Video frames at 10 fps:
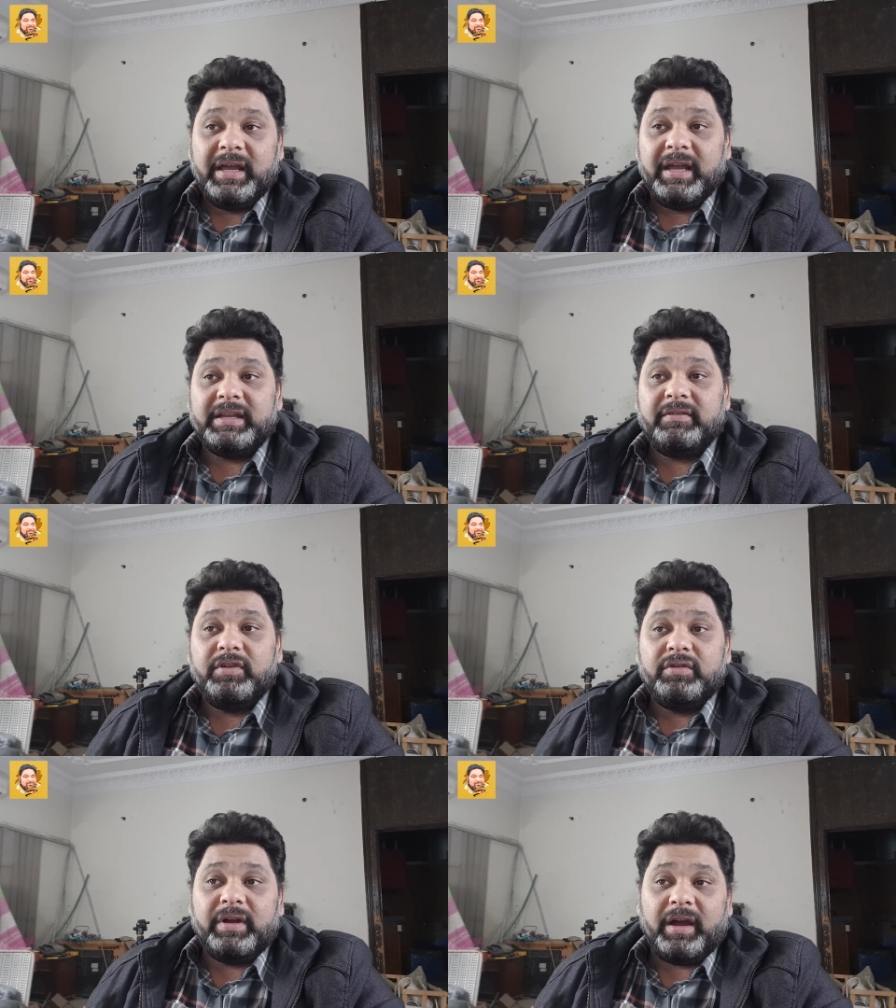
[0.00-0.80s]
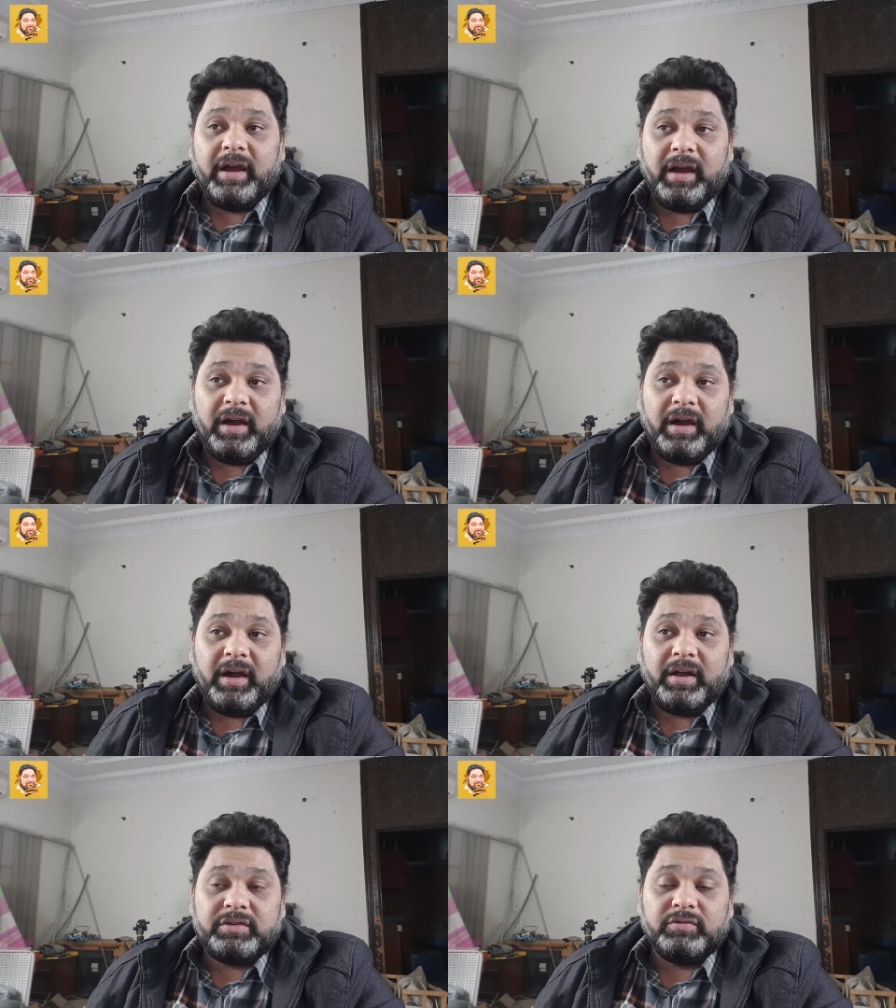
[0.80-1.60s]
interview
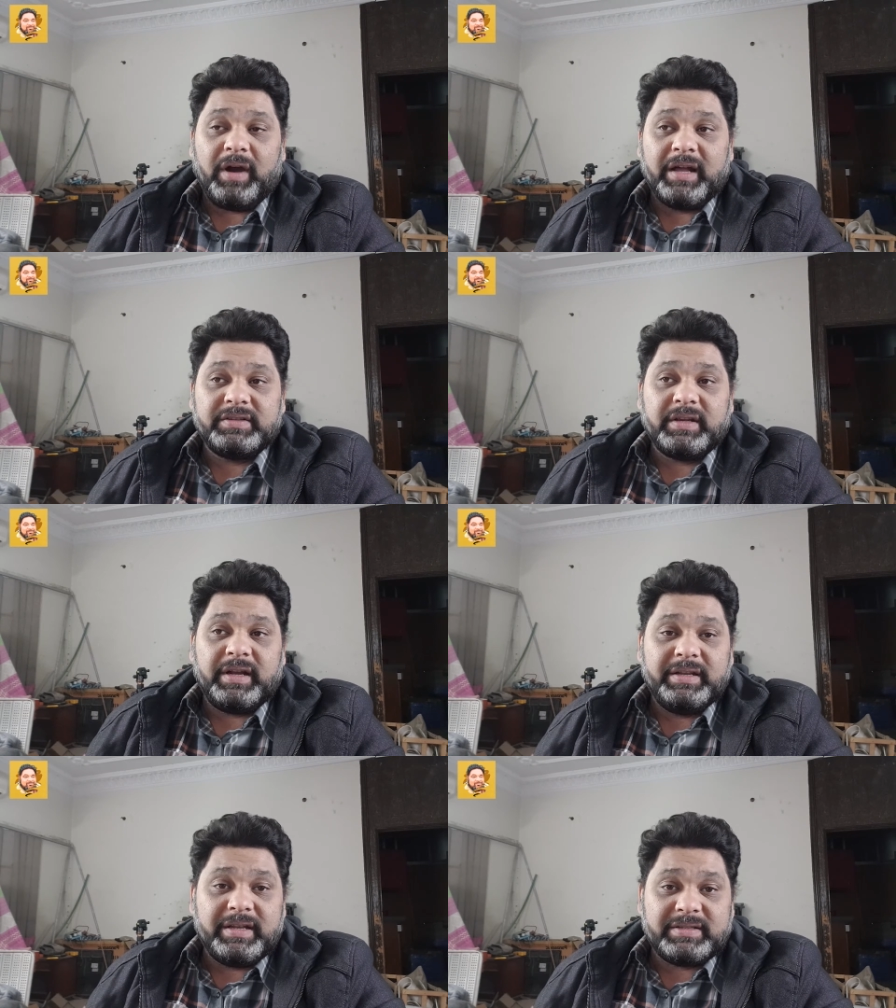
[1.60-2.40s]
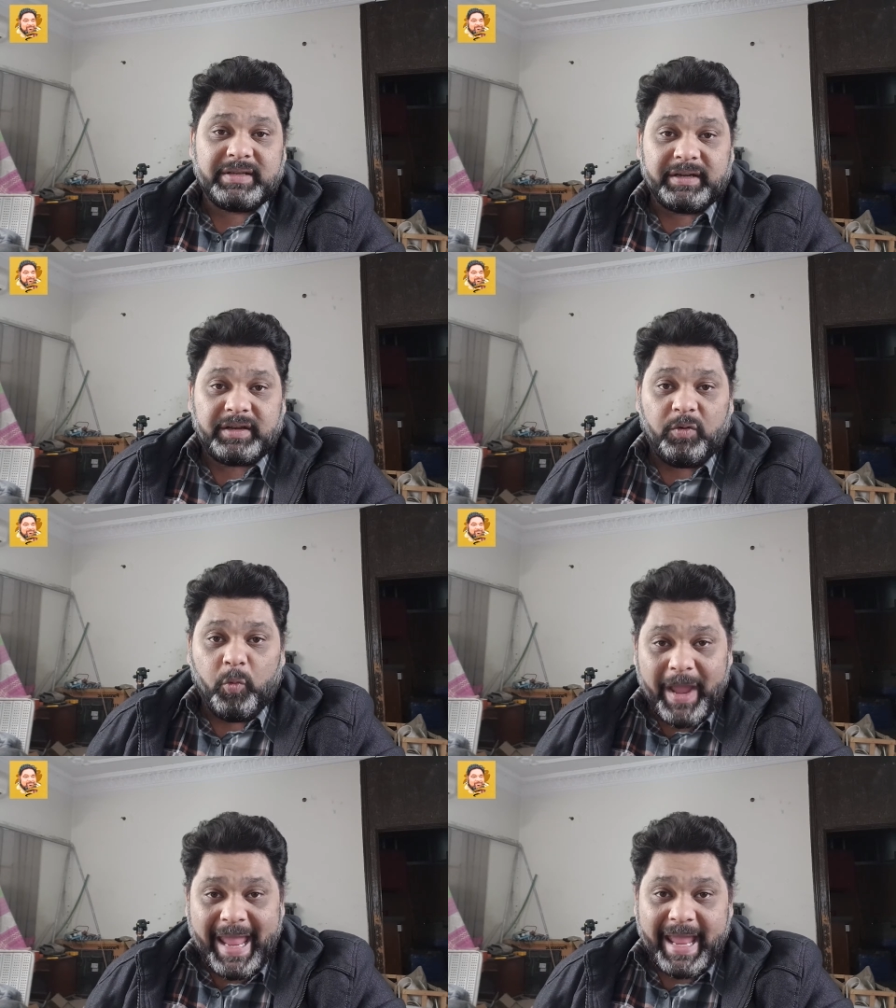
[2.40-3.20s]
to answer in a certain
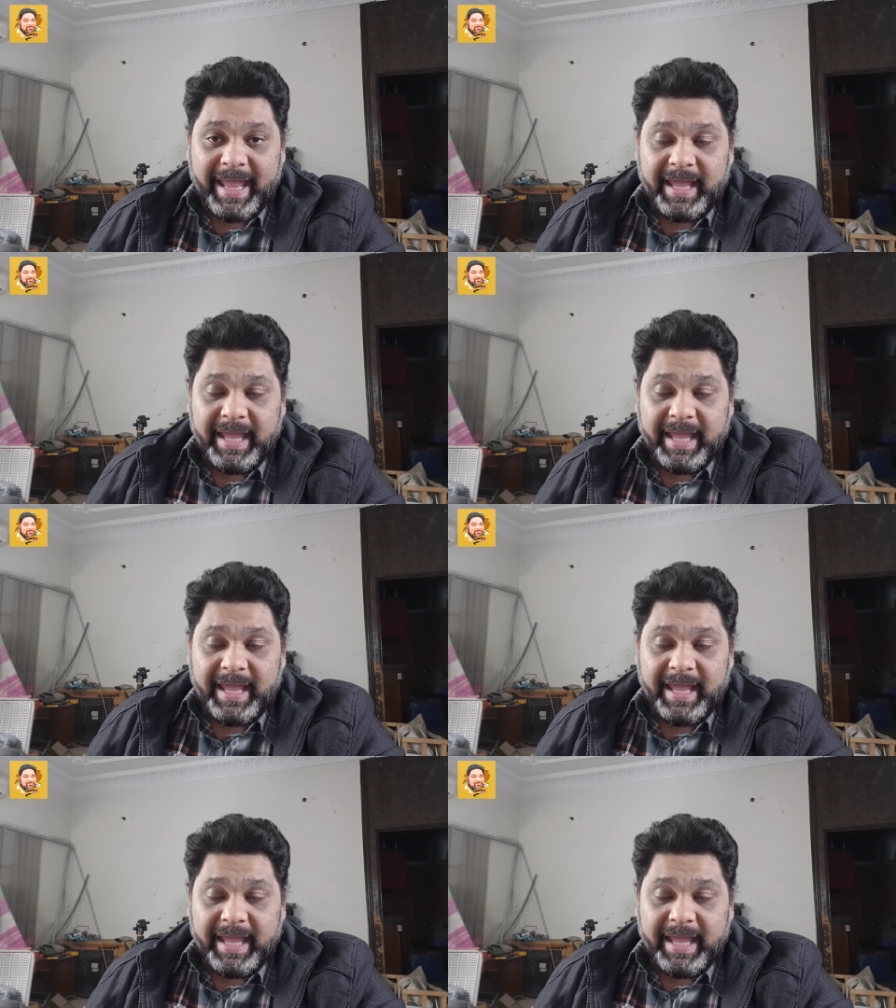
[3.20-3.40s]
way.